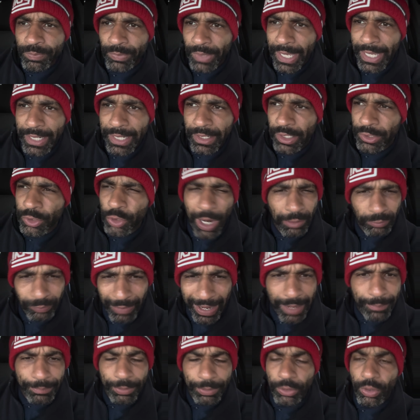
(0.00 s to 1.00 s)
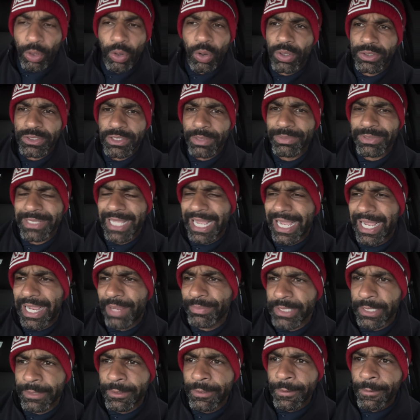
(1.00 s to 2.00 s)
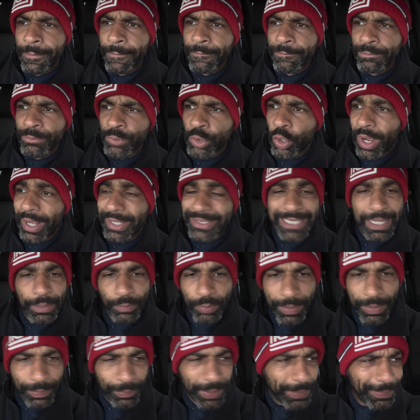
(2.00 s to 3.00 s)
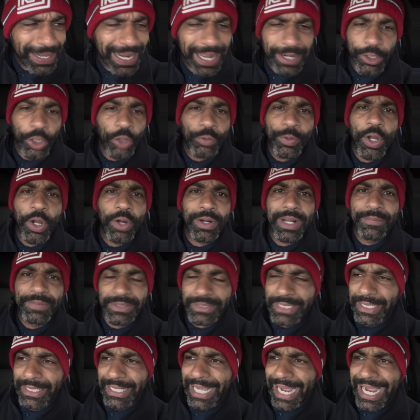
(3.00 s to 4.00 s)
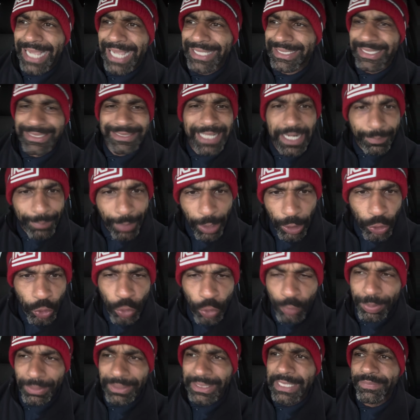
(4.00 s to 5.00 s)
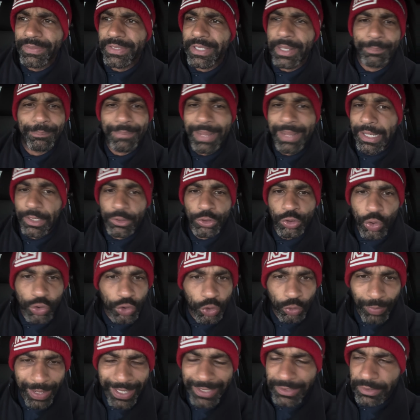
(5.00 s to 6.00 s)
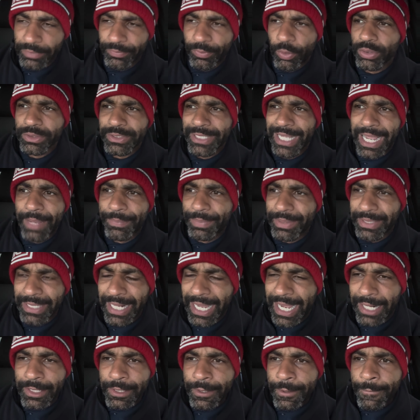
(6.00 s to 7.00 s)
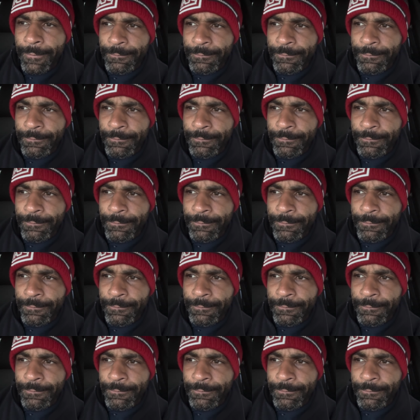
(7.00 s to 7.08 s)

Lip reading: And, I ramble on sometimes and, like I said, we may not agree on everything, guys. And it's not about you believing that Michael Jordan's the greatest of all time or not.